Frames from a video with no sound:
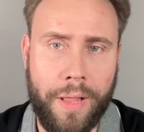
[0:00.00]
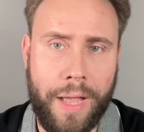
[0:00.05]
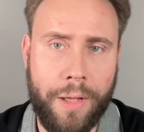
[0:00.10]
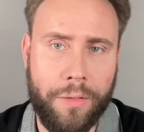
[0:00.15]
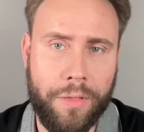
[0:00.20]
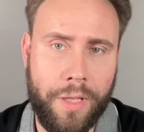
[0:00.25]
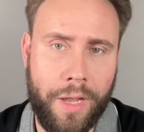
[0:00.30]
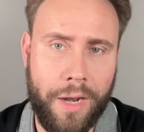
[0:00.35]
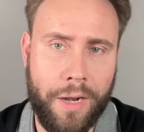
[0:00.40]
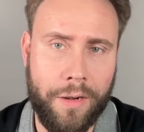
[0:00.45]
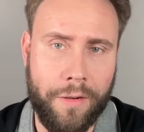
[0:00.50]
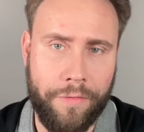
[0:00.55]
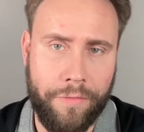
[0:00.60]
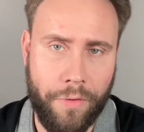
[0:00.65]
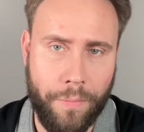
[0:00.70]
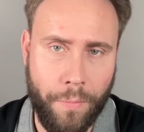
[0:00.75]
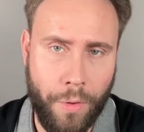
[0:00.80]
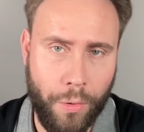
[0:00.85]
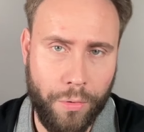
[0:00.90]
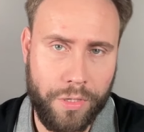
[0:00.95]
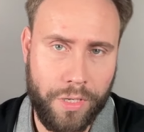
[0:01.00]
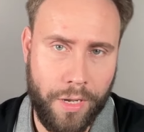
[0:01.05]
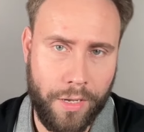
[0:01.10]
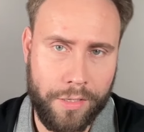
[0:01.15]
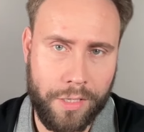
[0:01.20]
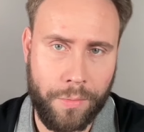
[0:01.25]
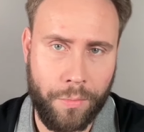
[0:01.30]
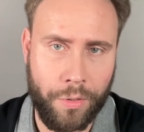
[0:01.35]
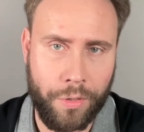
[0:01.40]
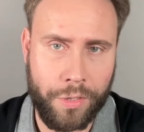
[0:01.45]
out there and for most
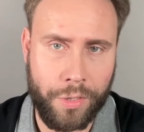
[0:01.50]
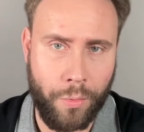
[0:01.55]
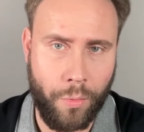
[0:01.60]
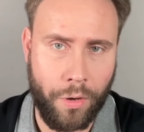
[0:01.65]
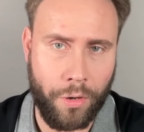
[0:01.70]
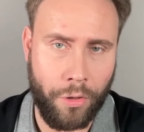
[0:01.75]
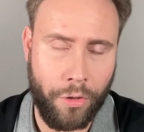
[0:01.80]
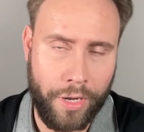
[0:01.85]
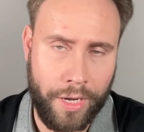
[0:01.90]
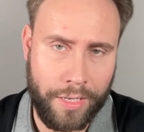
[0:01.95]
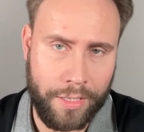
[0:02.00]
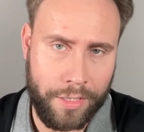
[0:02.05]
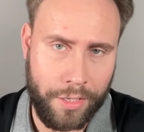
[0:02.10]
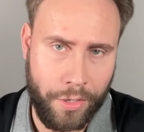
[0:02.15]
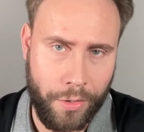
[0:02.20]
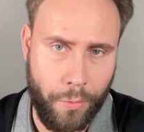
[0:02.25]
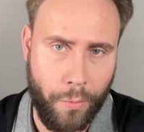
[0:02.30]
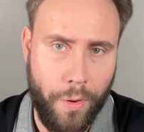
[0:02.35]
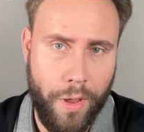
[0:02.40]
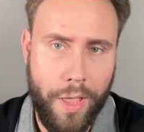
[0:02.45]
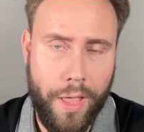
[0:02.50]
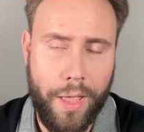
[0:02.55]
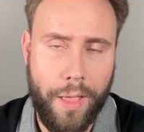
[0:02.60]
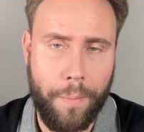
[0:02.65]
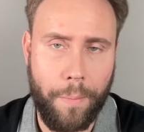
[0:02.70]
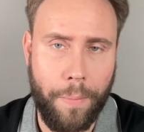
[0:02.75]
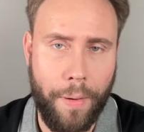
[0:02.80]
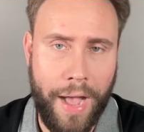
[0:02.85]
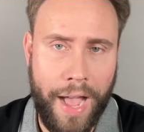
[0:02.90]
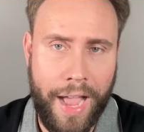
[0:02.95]
customers who are looking to
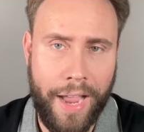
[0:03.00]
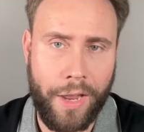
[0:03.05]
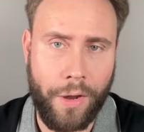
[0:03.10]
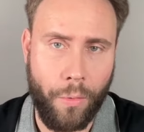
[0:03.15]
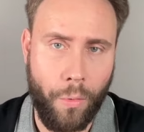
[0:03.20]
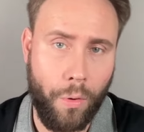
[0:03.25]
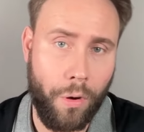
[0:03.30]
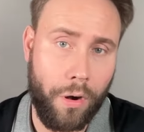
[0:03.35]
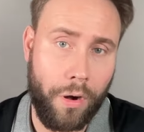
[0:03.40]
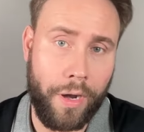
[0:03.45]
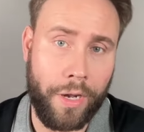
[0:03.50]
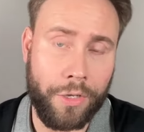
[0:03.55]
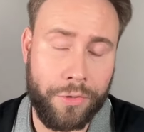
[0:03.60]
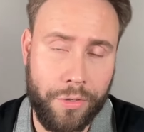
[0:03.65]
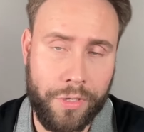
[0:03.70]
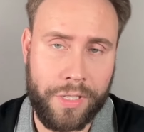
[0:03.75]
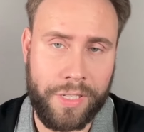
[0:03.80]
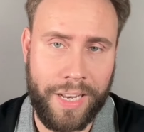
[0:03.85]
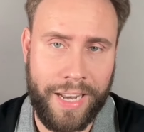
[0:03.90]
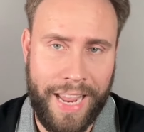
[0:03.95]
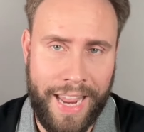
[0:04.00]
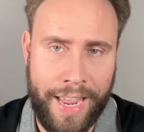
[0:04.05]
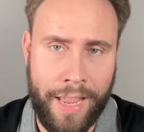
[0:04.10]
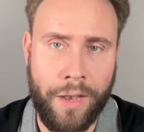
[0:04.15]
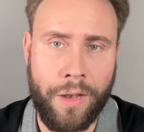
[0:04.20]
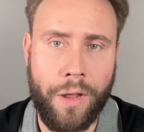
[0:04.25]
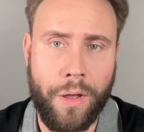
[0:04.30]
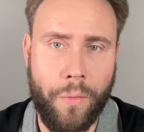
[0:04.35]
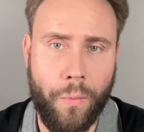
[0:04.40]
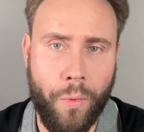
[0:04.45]
buy or interested
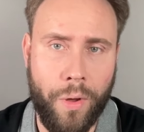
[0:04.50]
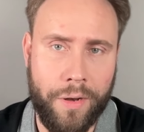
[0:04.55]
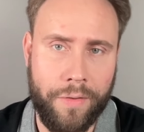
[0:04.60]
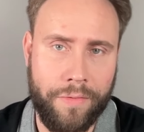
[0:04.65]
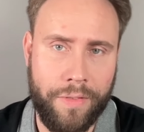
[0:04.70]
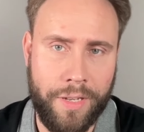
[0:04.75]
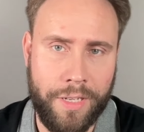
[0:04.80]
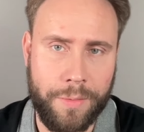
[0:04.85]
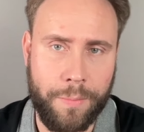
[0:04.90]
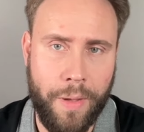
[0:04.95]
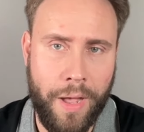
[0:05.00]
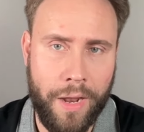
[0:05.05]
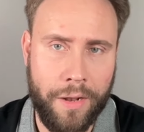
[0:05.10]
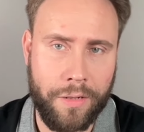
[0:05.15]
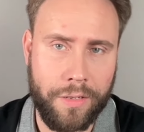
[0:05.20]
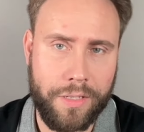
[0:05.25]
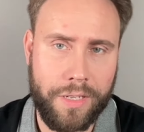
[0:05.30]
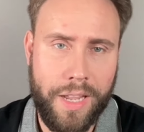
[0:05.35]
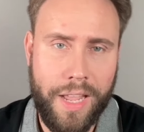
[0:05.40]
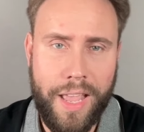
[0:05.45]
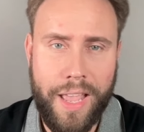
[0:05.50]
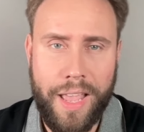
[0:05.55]
in one of these models.